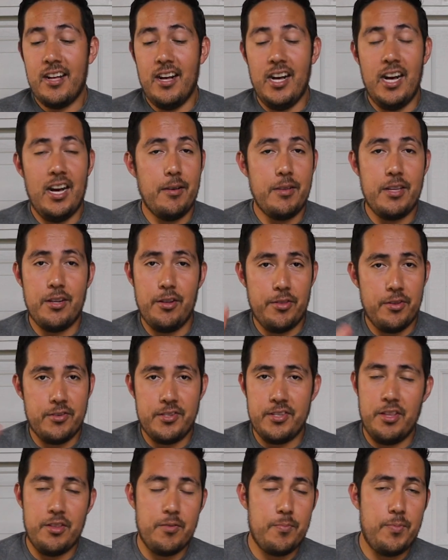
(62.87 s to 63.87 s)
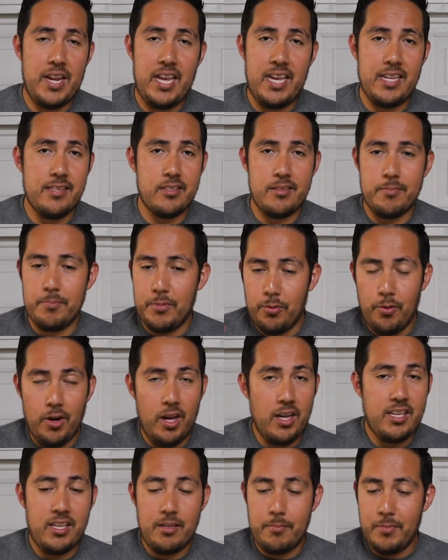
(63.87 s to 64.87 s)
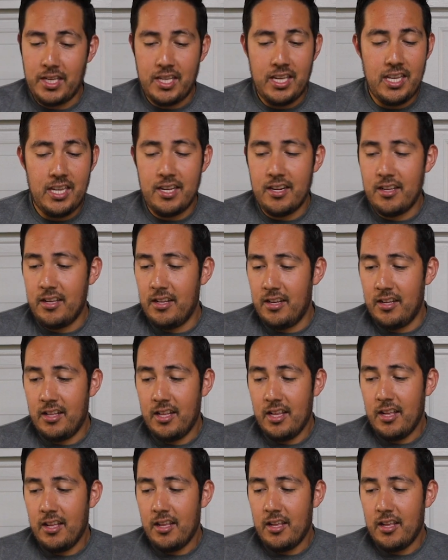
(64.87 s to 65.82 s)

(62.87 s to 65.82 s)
There's other brands, Milwaukee, Makita,